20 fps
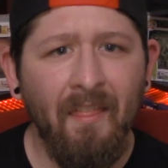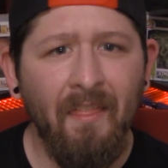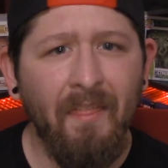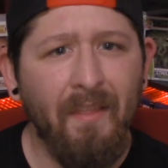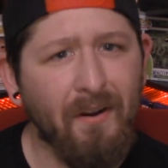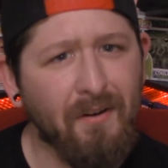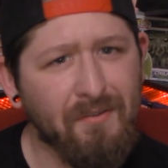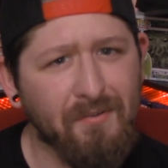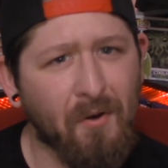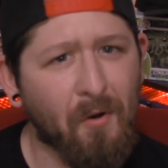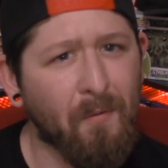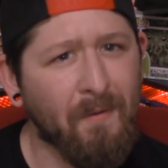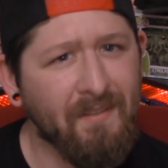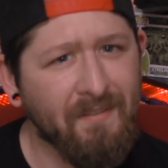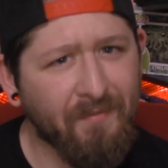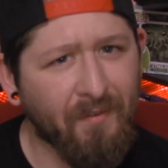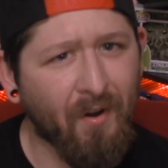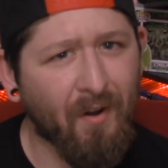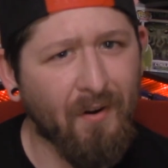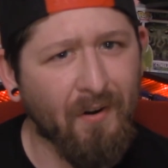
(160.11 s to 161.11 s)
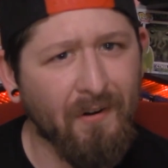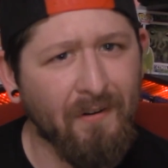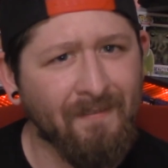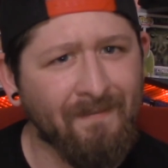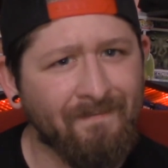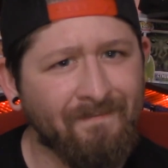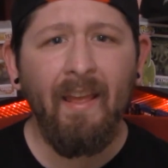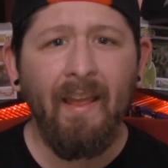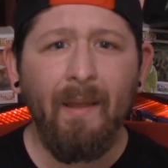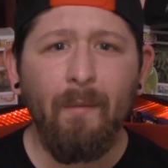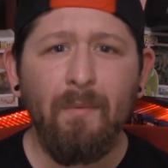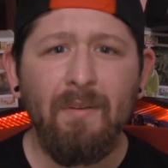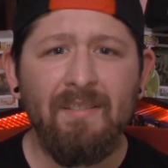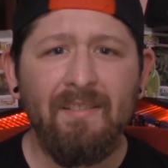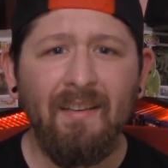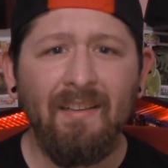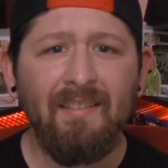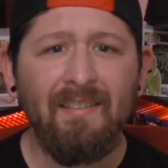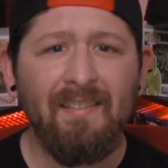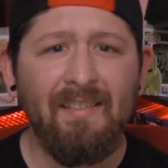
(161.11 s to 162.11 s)
There's always fodder. It was
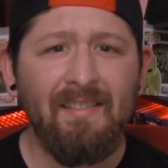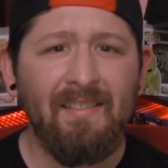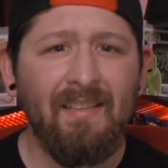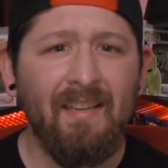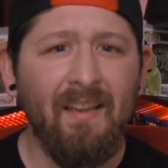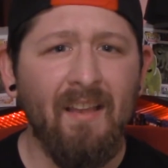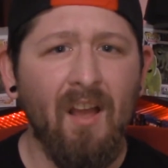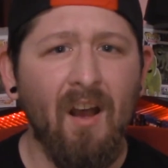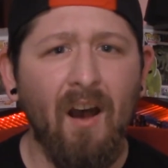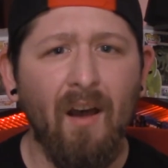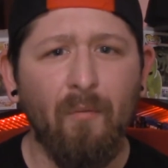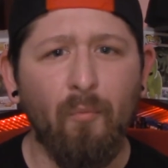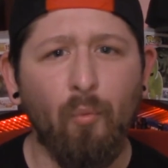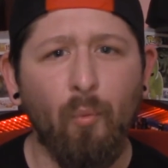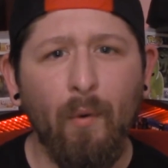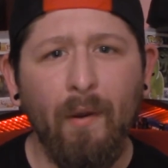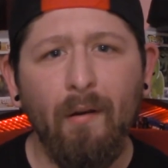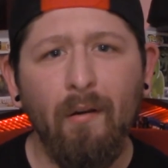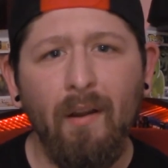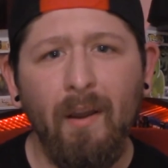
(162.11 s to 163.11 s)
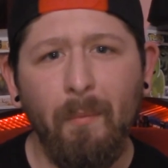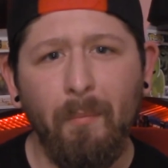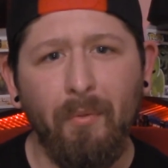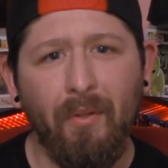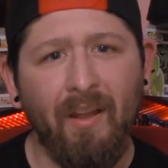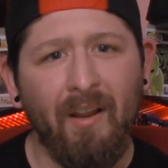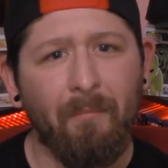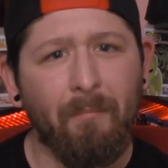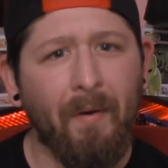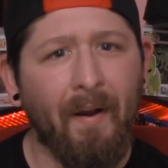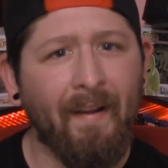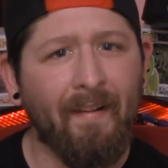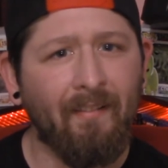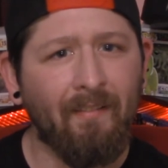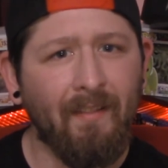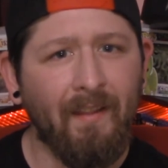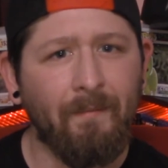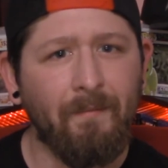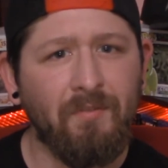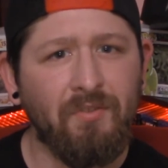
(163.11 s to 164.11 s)
nice to see Cotton Weary played by
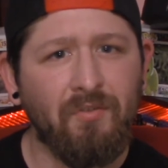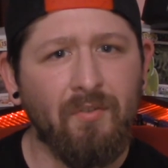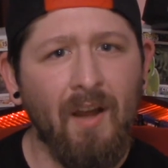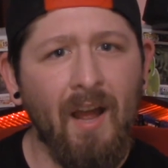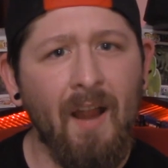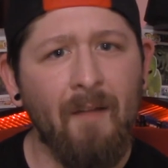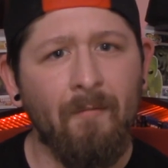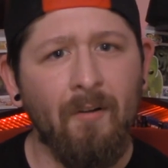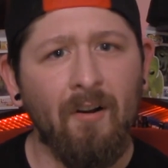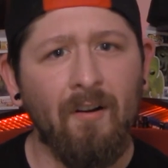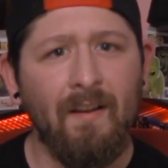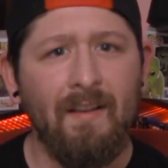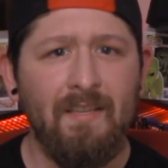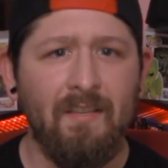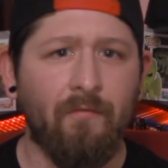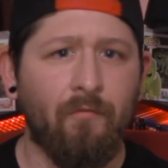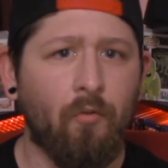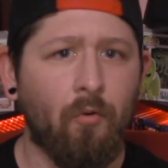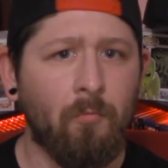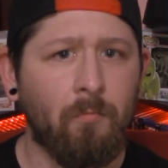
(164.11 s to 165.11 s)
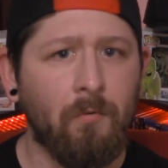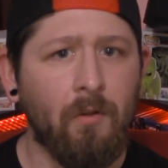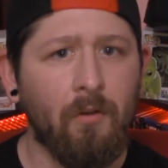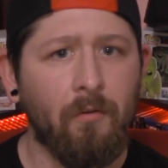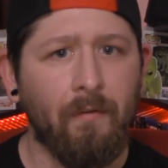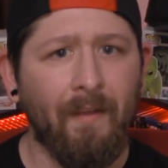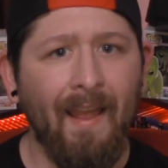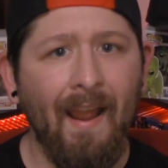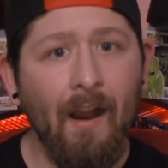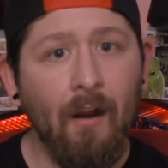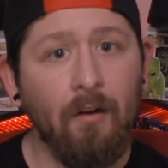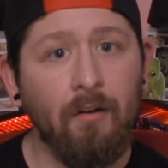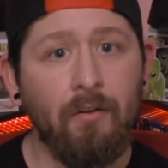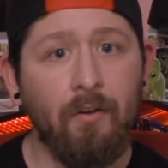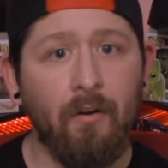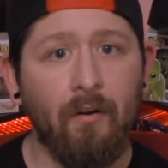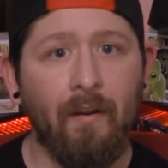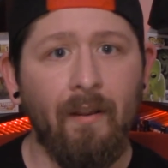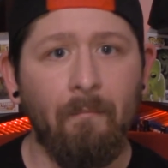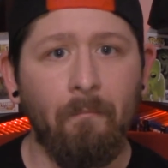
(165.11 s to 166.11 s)
Liev Schreiber as a full-blown
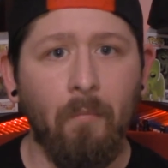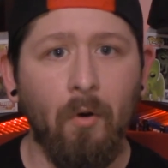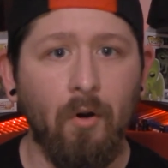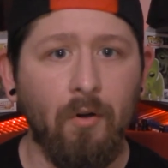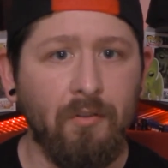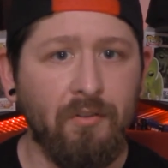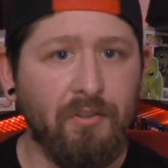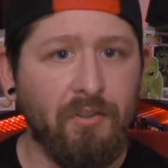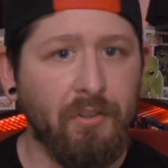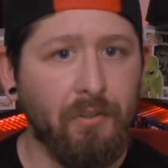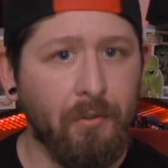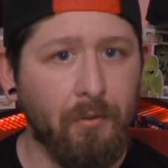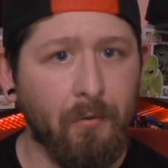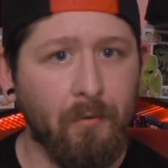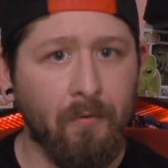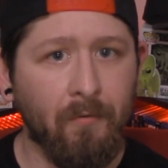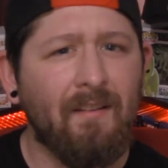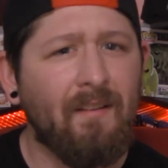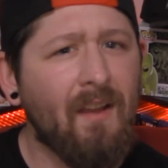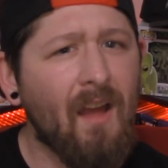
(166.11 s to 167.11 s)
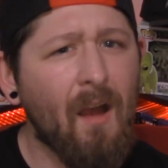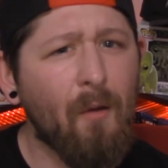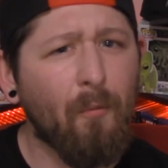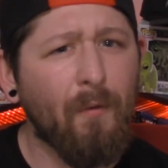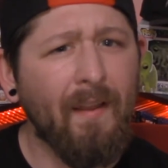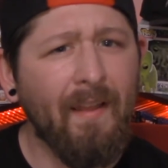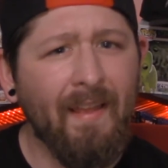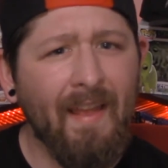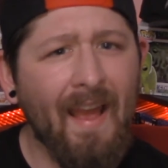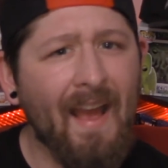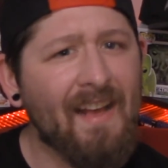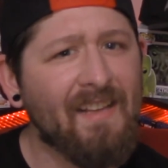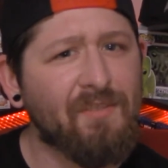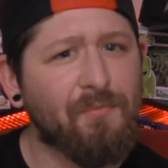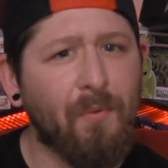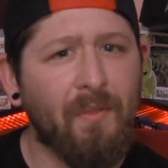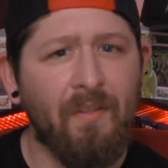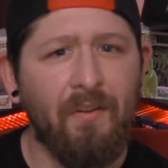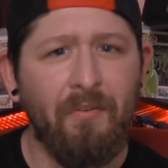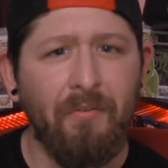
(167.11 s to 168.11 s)
character in Part 2. Not
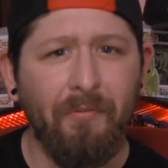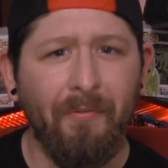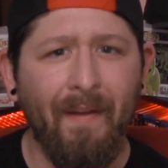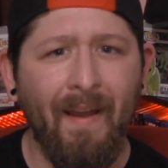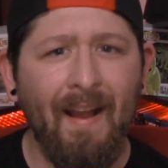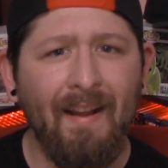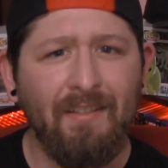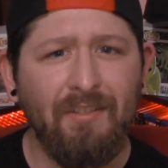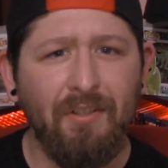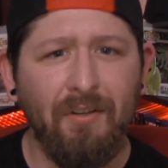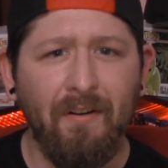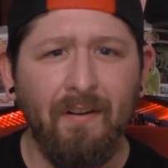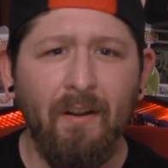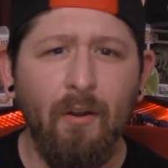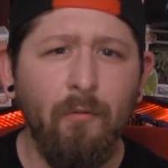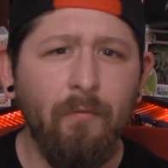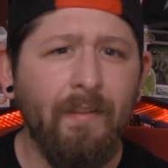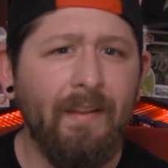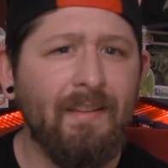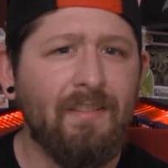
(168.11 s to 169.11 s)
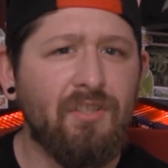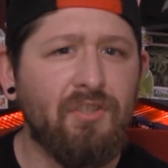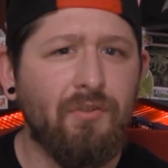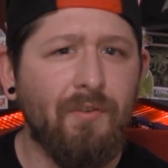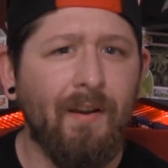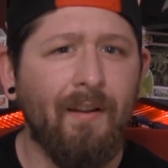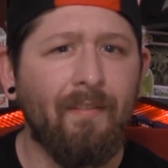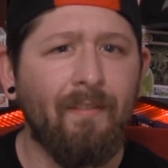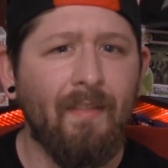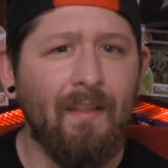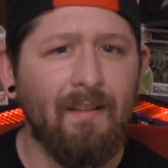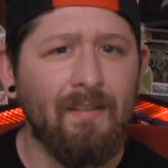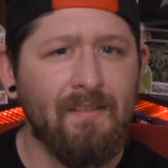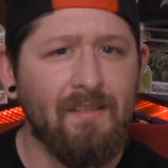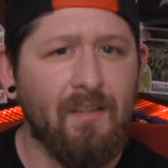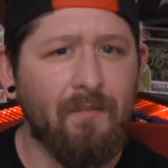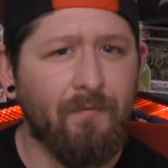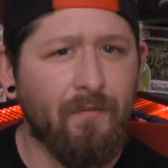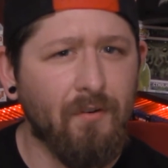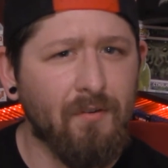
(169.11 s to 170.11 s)
recast with a new actor, it only
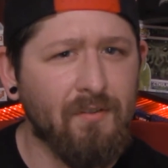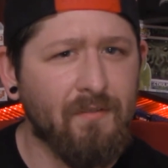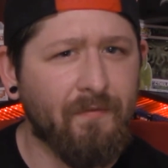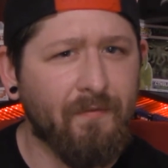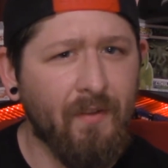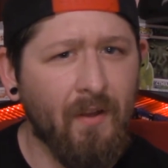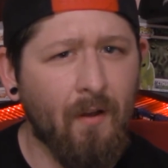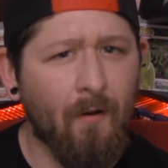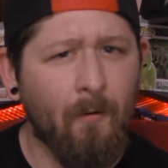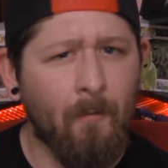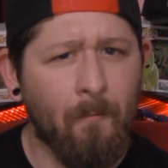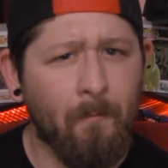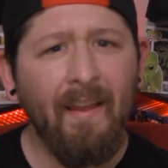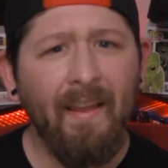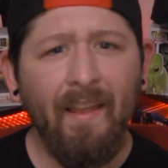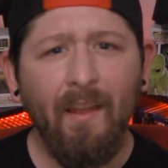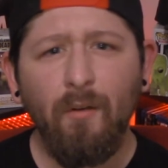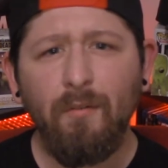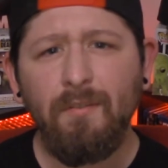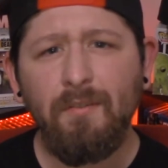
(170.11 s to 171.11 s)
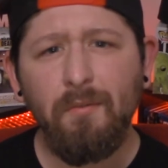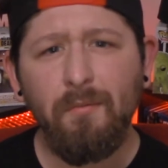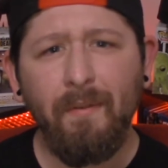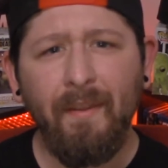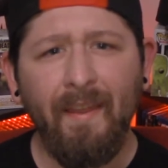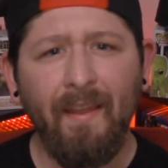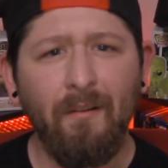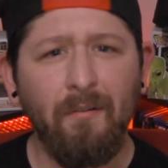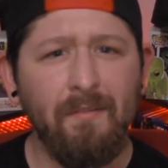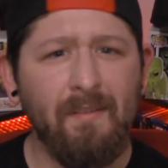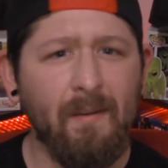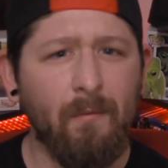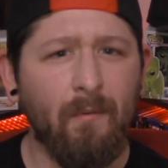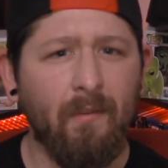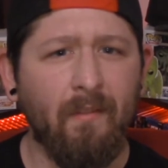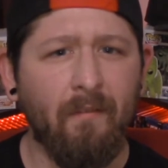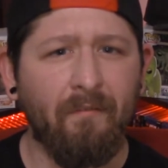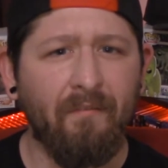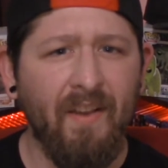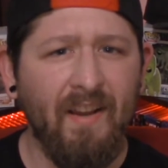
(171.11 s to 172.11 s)
strengthens the first film. He also kills it
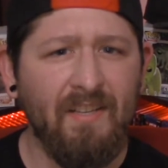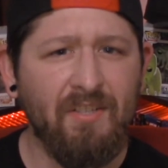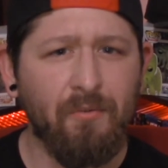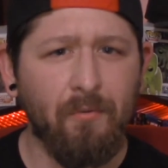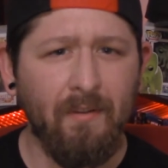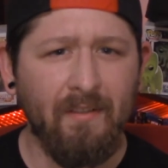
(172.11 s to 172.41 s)
with the facial